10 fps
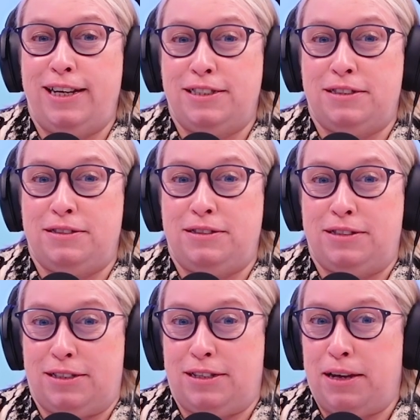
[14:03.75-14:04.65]
is
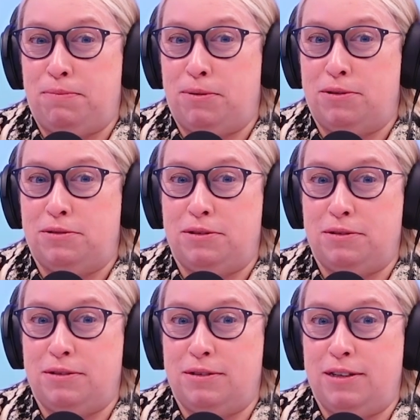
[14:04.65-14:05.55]
disabled
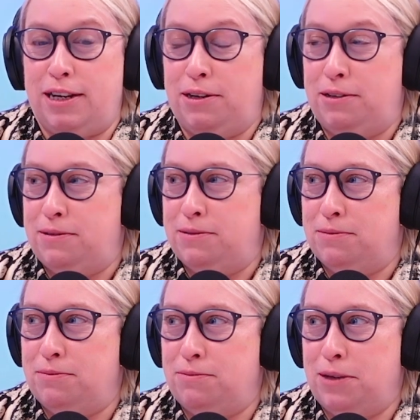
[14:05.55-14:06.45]

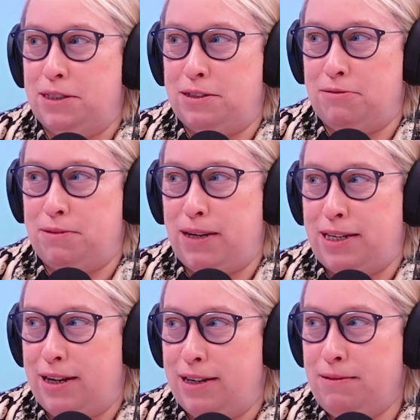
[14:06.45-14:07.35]
in Windsor and
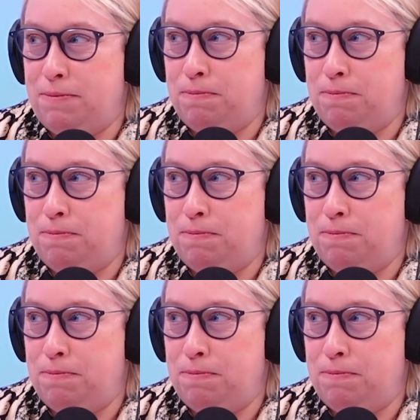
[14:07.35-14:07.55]
Maidenhead.